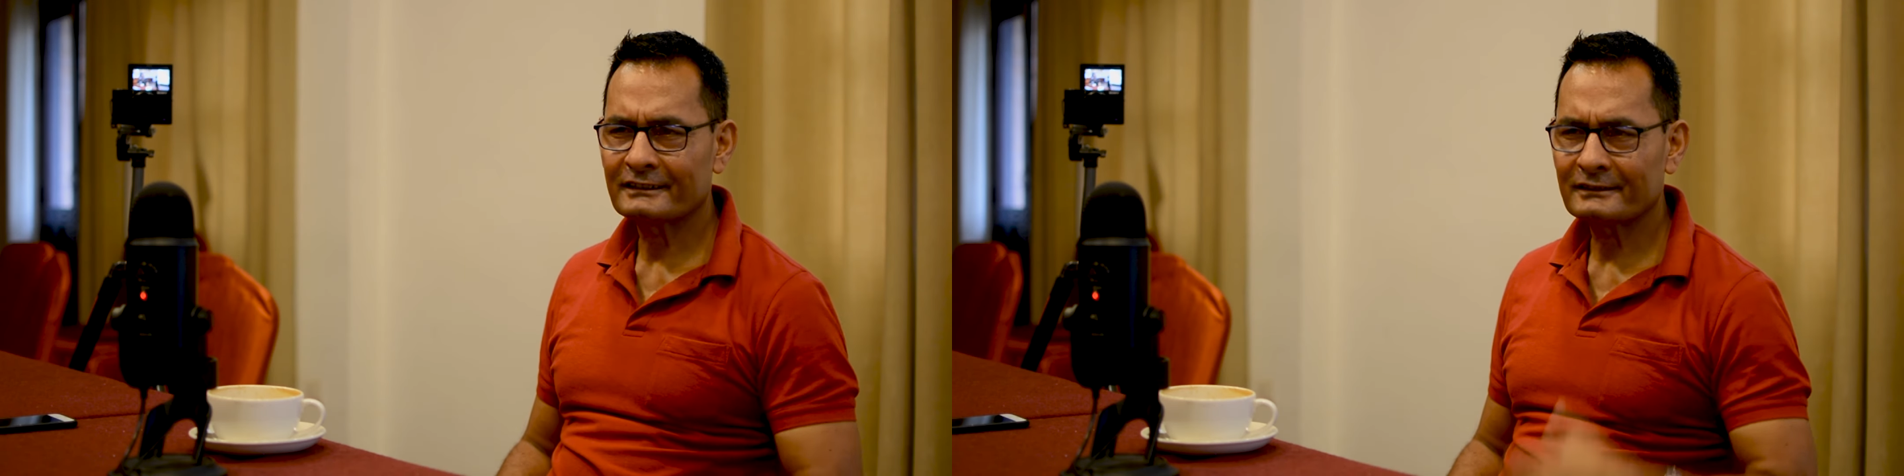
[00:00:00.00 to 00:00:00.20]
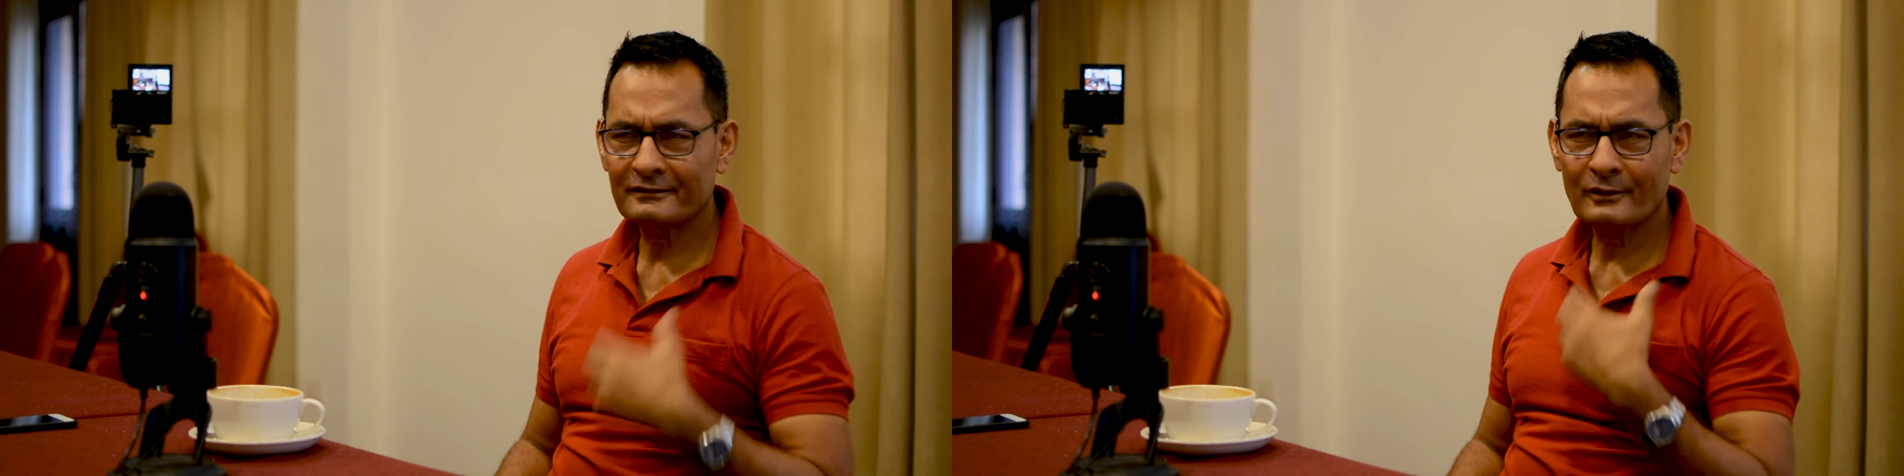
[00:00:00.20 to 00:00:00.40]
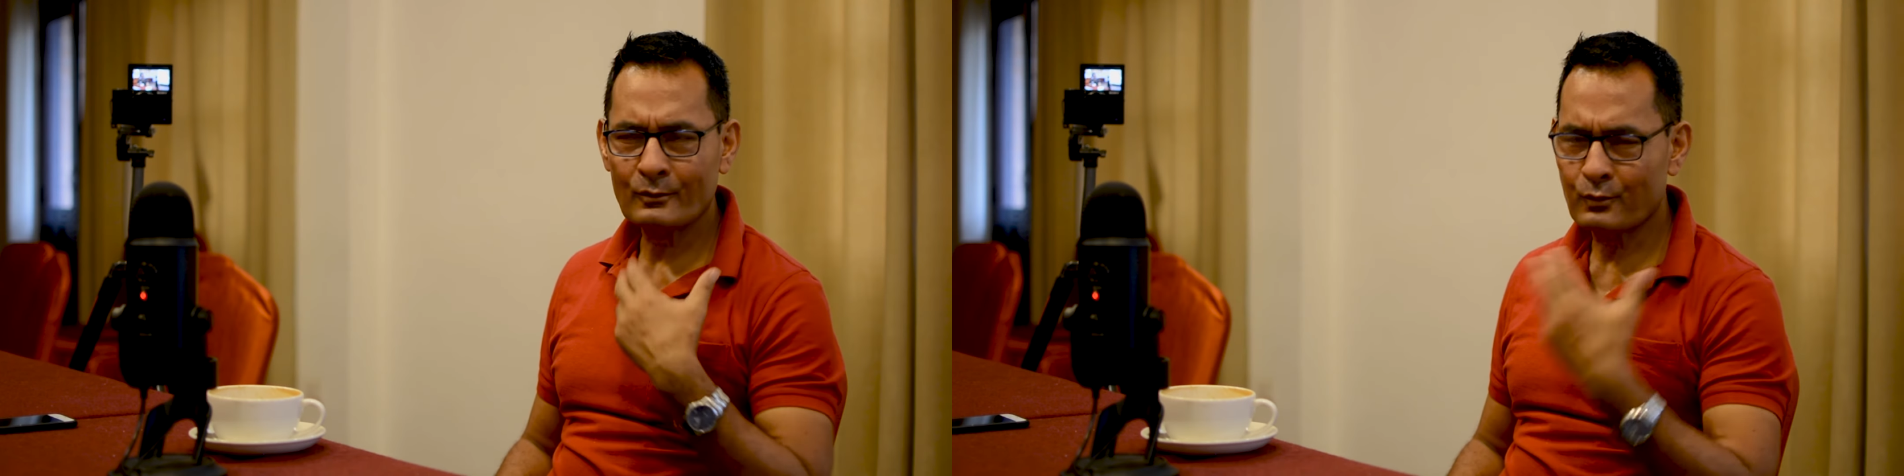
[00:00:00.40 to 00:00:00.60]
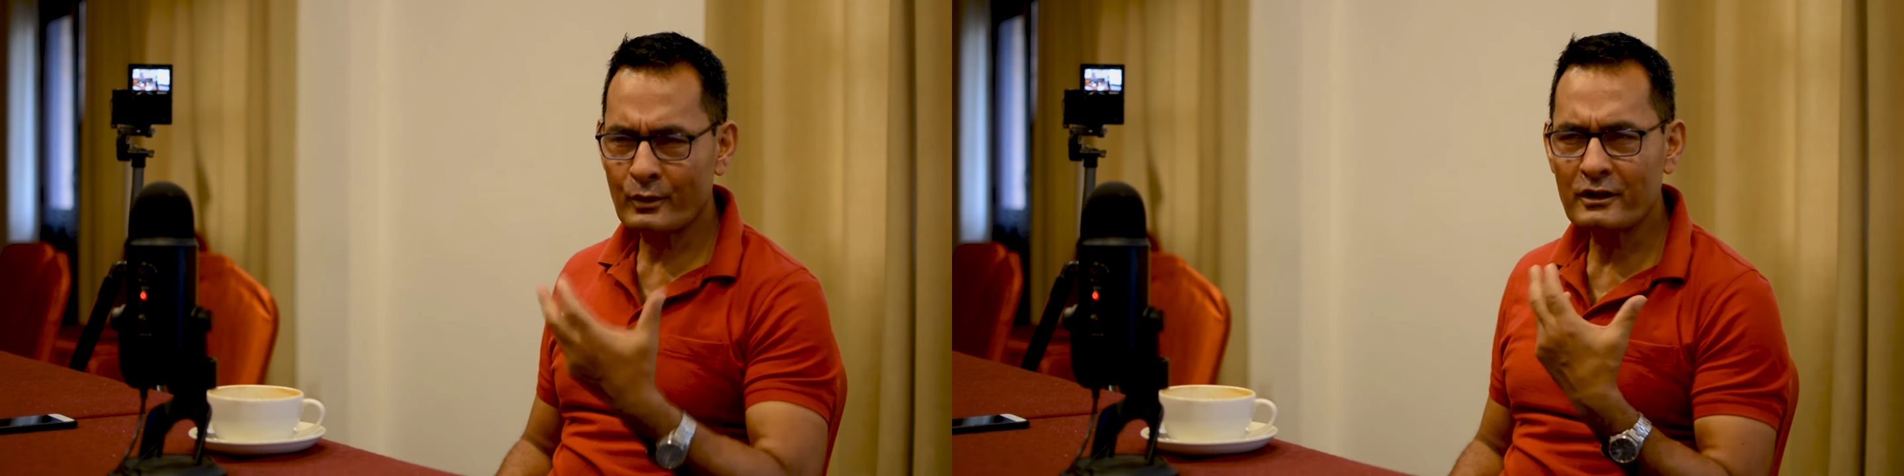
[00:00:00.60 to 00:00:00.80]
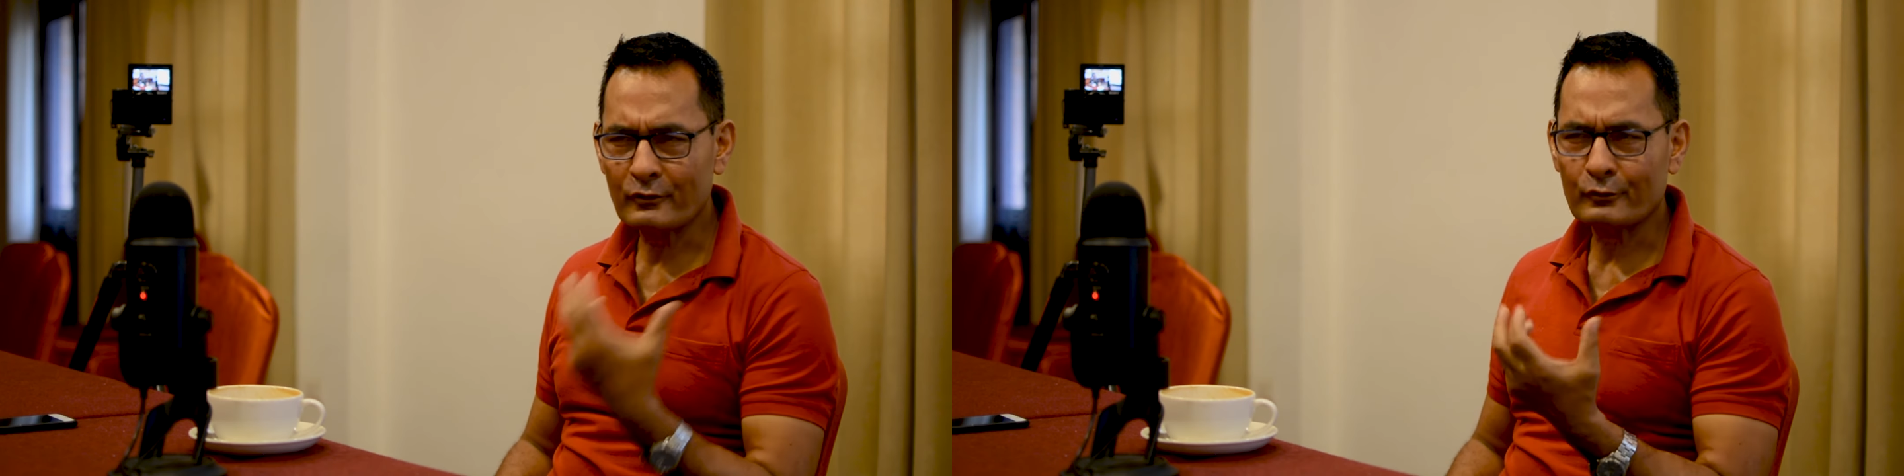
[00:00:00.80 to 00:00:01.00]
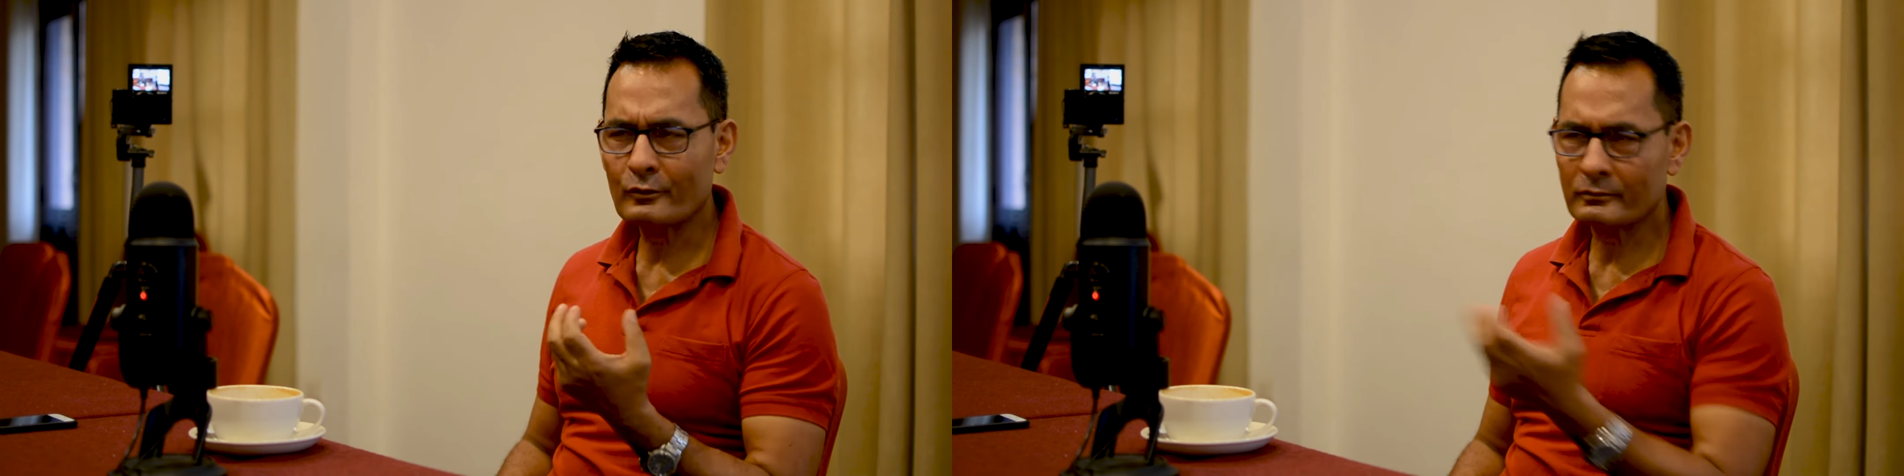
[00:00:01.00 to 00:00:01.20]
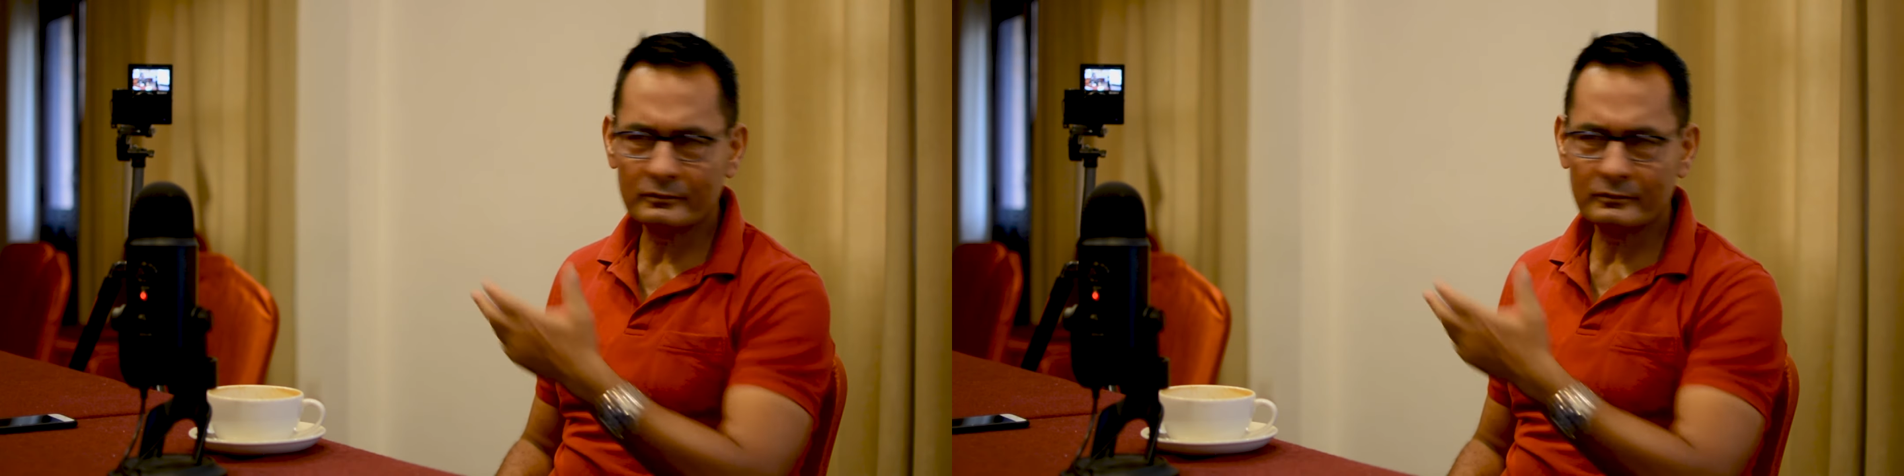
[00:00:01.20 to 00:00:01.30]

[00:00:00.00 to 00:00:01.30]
This we